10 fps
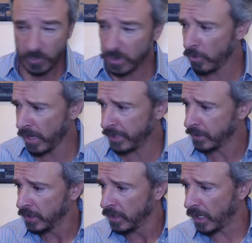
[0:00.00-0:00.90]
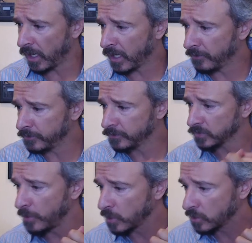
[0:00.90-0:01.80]
All right, Scott
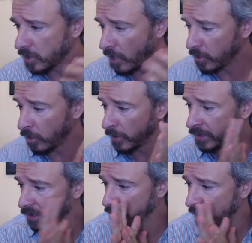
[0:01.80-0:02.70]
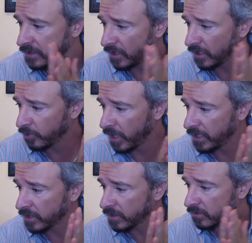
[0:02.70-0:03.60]
McCormick did a class today on price